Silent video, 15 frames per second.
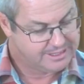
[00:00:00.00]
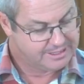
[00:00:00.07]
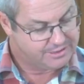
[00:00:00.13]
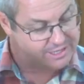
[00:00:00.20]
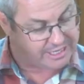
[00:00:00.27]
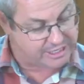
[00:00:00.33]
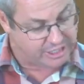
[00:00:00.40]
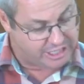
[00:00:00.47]

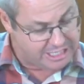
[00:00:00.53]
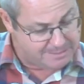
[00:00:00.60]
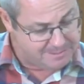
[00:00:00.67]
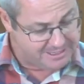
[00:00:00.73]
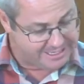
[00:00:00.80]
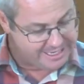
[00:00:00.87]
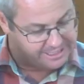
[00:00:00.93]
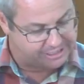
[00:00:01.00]
Then he
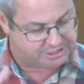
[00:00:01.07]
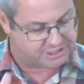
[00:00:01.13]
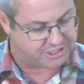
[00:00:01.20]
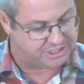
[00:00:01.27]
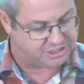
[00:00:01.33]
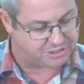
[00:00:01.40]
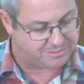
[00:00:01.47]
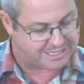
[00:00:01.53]
began to
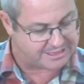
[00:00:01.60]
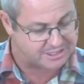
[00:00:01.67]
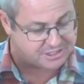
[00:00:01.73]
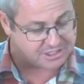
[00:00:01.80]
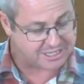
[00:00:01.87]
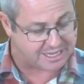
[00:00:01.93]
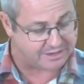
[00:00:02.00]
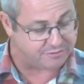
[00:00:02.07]
teach them that the
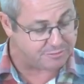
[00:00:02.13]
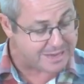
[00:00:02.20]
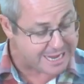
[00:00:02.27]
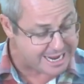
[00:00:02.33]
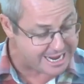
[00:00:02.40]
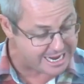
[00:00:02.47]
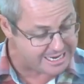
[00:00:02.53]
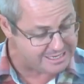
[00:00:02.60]
son of
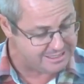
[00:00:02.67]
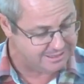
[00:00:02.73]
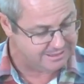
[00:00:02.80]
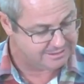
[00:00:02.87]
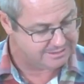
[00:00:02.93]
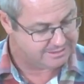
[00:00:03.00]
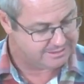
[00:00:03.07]
man